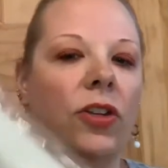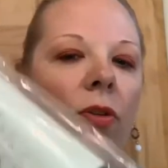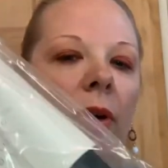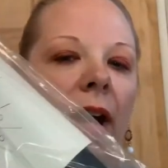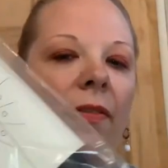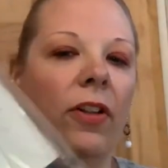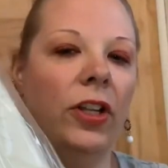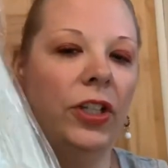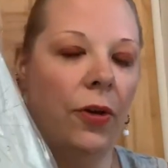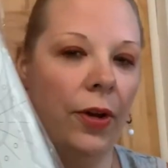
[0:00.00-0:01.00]

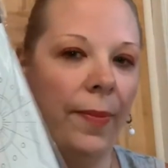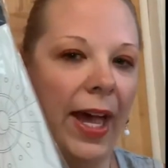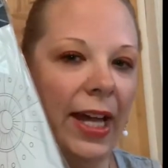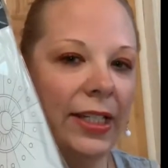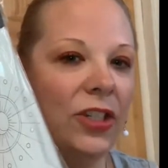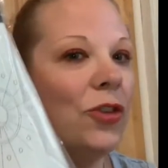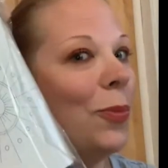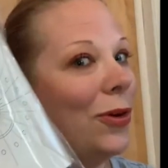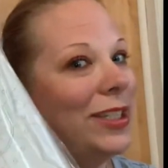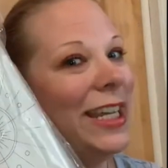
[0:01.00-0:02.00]
Travel yoga mat to
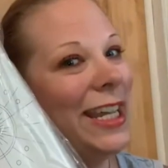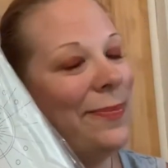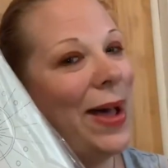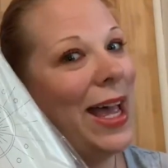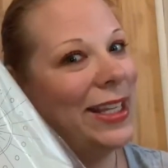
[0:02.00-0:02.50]
put in my